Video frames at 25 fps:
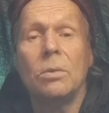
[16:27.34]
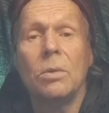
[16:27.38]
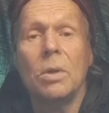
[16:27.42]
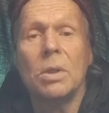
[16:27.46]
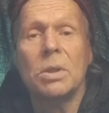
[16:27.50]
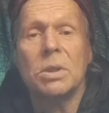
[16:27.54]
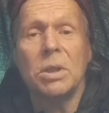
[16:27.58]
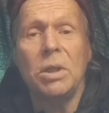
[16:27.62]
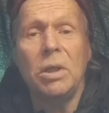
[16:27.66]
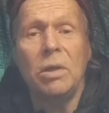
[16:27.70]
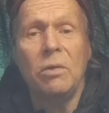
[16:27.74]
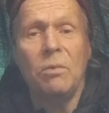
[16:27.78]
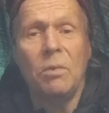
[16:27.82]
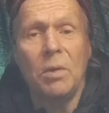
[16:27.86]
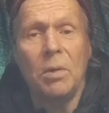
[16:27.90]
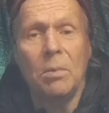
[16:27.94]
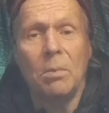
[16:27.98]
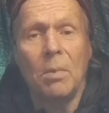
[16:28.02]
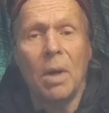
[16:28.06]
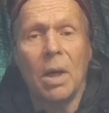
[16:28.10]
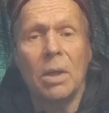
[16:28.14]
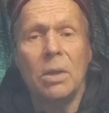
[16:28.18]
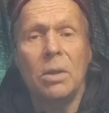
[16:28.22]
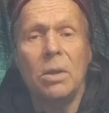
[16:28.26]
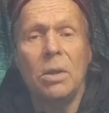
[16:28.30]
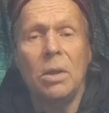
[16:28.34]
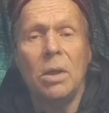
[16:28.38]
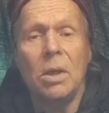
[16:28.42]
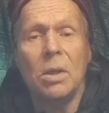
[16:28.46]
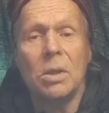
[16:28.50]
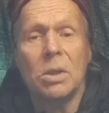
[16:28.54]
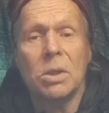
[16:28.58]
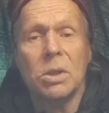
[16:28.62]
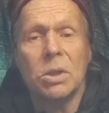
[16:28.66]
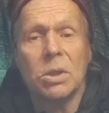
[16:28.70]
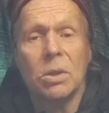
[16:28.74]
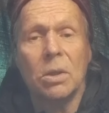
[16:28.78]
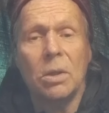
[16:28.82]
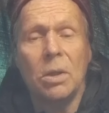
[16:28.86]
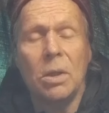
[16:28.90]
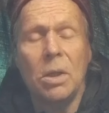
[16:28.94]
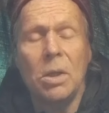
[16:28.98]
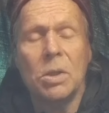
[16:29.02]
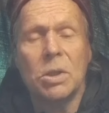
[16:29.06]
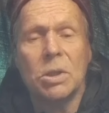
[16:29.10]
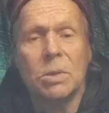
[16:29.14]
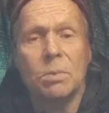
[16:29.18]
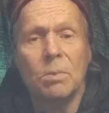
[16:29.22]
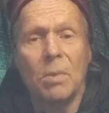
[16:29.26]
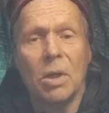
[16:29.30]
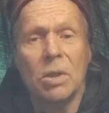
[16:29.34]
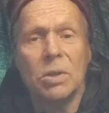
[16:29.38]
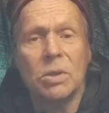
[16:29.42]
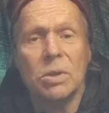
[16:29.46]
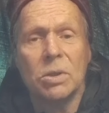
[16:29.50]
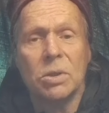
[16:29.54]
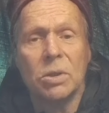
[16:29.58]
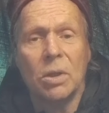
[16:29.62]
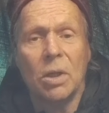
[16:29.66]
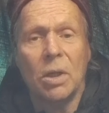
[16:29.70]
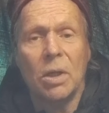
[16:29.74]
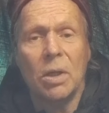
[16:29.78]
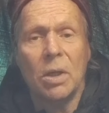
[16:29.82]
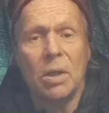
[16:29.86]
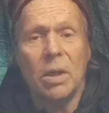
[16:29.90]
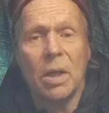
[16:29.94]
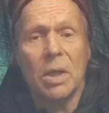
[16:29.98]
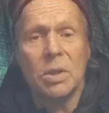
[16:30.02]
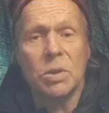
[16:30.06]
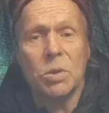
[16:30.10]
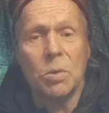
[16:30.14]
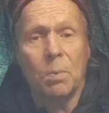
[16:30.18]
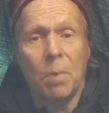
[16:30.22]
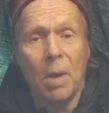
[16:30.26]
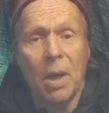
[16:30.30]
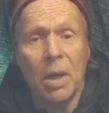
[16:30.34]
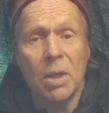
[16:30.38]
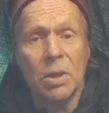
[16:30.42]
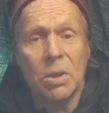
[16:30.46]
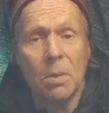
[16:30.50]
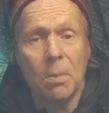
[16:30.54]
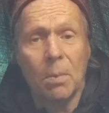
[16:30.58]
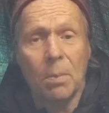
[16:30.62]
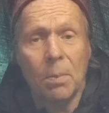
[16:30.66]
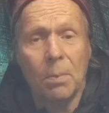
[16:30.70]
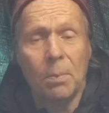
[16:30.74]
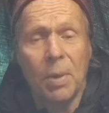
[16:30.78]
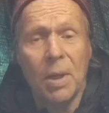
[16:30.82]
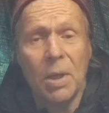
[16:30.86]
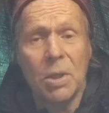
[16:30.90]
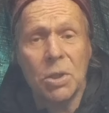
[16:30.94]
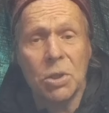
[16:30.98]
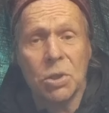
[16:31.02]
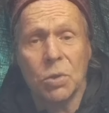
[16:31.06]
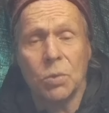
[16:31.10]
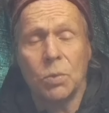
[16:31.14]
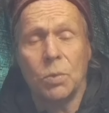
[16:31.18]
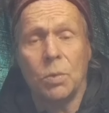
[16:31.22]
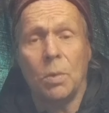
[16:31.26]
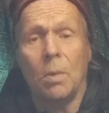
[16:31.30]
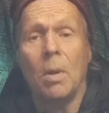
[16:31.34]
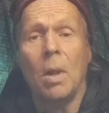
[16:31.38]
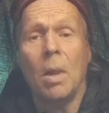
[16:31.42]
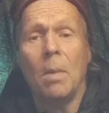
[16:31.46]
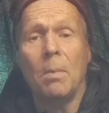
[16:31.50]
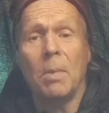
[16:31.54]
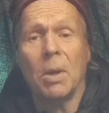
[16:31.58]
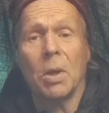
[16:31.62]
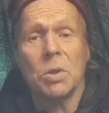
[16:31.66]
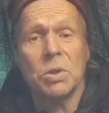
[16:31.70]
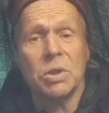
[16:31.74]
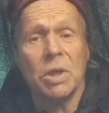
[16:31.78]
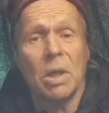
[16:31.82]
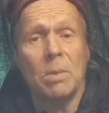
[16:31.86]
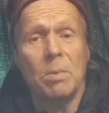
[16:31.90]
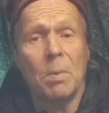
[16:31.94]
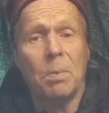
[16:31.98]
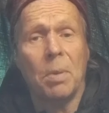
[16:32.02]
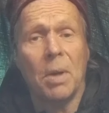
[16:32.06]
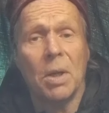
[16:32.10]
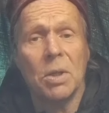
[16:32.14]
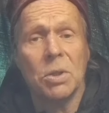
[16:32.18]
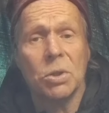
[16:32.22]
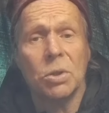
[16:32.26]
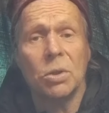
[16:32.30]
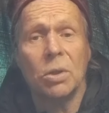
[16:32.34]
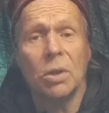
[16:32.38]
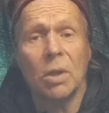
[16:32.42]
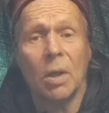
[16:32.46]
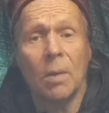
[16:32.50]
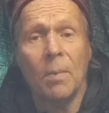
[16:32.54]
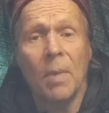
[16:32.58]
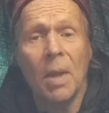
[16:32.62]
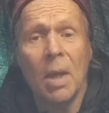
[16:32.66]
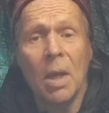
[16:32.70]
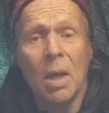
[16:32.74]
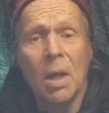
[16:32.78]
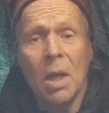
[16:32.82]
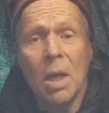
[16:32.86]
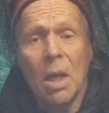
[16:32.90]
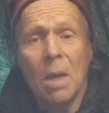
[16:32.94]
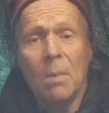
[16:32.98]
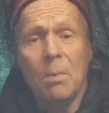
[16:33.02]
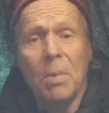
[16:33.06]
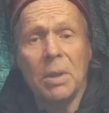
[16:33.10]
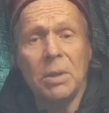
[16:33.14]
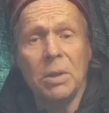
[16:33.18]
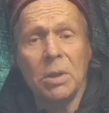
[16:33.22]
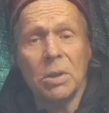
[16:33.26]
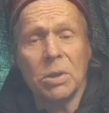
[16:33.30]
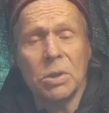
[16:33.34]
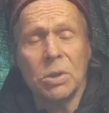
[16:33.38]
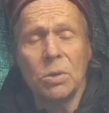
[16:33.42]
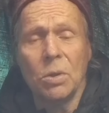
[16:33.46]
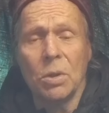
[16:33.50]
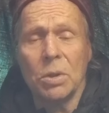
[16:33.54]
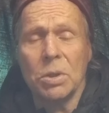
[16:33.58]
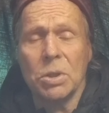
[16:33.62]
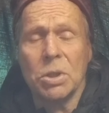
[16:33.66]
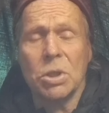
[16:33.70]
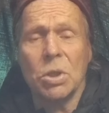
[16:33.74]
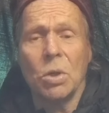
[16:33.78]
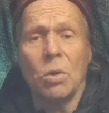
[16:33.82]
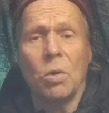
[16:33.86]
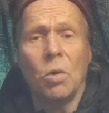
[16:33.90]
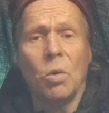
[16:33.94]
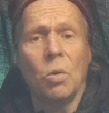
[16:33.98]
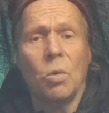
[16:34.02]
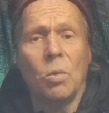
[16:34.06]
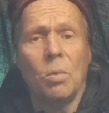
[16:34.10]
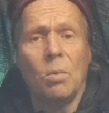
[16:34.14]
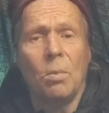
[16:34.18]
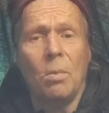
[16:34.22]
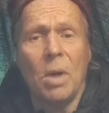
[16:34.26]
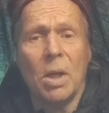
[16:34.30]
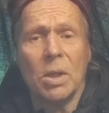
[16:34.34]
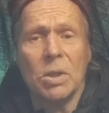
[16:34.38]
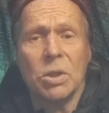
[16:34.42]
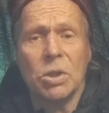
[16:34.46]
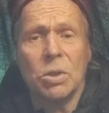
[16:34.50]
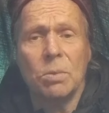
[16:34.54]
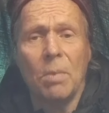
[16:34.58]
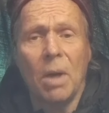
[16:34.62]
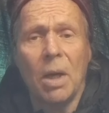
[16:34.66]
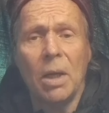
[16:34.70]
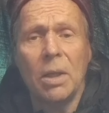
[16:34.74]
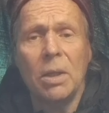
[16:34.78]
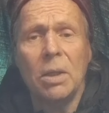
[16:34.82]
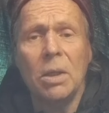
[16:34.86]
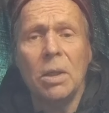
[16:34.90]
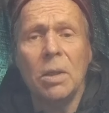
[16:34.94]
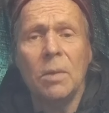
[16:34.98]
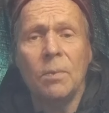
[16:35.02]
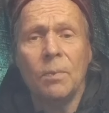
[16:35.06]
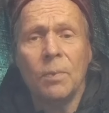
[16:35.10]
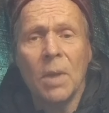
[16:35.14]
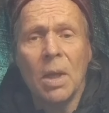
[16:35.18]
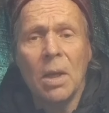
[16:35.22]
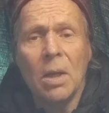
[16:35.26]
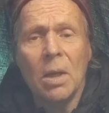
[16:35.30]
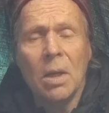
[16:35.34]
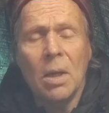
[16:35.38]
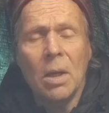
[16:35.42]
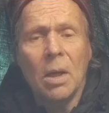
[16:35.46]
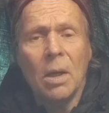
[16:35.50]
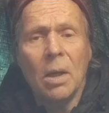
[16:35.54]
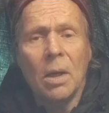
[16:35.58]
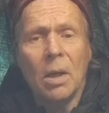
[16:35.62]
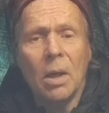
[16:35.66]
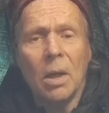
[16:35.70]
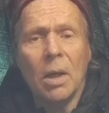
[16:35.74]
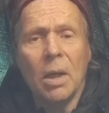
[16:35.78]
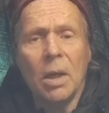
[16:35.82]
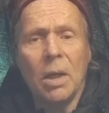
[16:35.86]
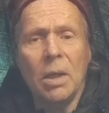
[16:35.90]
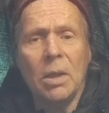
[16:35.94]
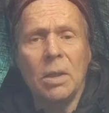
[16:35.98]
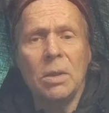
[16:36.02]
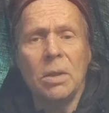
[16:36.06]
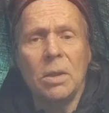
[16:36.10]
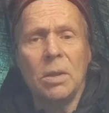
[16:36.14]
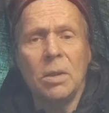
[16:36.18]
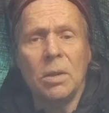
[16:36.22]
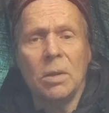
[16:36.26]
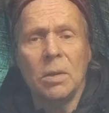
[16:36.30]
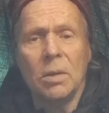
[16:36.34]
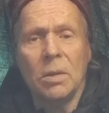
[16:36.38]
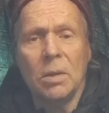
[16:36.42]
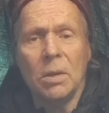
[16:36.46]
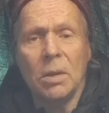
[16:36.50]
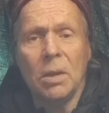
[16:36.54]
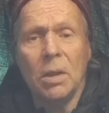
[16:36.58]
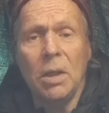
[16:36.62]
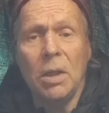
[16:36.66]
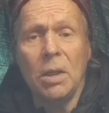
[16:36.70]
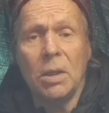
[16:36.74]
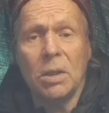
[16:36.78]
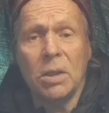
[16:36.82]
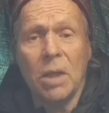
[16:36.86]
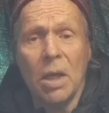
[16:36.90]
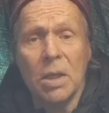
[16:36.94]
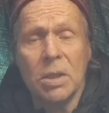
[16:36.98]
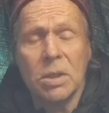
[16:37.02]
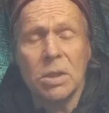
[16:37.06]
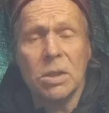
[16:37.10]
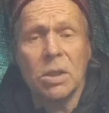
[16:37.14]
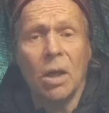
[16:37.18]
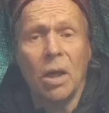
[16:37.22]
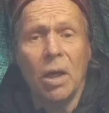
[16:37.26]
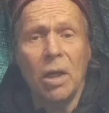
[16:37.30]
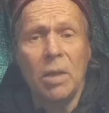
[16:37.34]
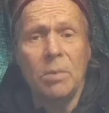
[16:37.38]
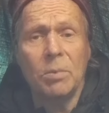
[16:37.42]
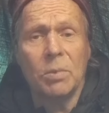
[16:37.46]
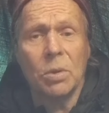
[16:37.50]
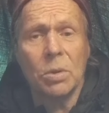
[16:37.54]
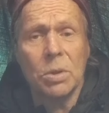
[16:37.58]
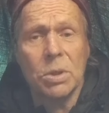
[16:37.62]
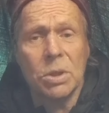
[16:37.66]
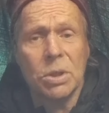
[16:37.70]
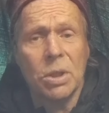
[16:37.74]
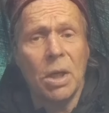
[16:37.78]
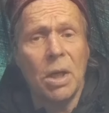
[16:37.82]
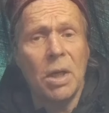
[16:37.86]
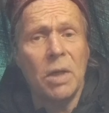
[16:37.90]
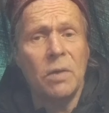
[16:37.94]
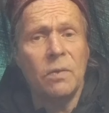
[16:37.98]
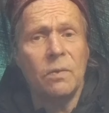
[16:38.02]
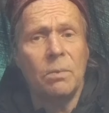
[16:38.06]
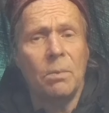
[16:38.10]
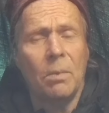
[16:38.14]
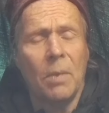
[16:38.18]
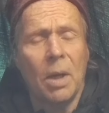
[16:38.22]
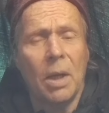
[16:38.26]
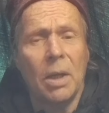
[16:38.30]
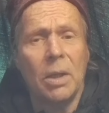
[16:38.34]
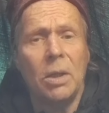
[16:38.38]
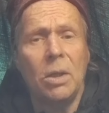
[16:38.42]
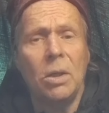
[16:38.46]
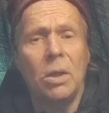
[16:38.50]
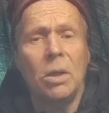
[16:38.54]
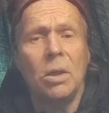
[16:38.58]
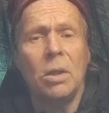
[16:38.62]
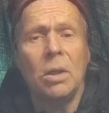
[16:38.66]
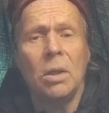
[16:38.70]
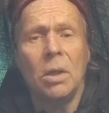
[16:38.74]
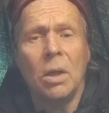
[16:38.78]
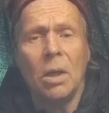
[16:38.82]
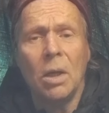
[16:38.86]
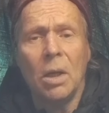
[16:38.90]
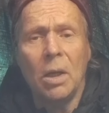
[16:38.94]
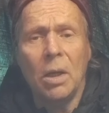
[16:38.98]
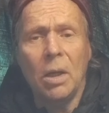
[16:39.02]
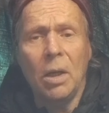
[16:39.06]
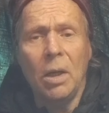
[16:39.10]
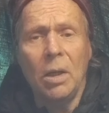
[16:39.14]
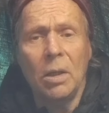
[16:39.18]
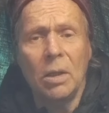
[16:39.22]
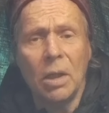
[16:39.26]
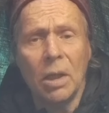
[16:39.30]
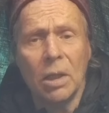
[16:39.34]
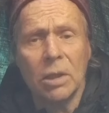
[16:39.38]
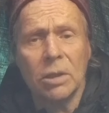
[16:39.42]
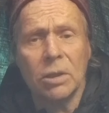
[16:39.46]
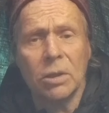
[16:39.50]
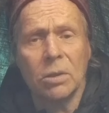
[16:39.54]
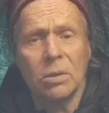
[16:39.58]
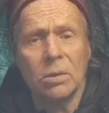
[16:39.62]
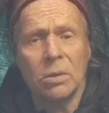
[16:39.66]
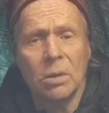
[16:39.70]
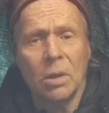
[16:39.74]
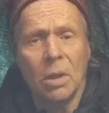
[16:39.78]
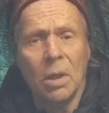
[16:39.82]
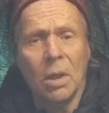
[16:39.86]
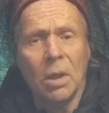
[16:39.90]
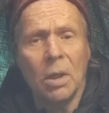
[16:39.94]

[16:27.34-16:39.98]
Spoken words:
receiving money each month as a pension because I'm a pensioner. But it's not so much money, and it takes time to save money enough